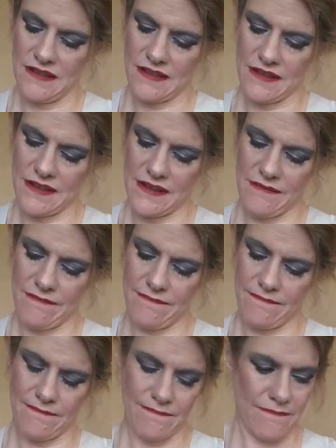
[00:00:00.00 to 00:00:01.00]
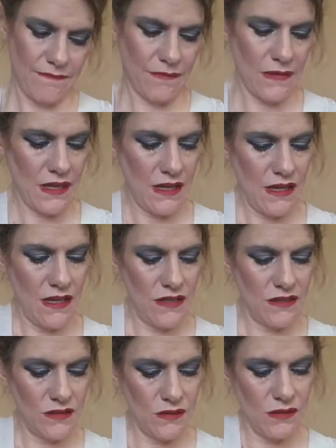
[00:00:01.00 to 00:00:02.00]
Right?
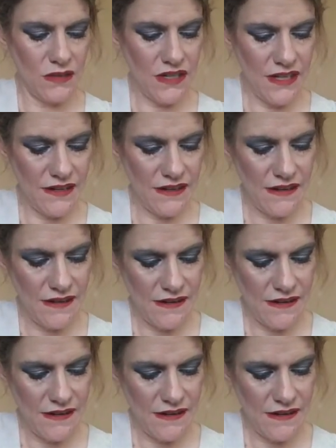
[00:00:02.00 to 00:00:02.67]
Score here.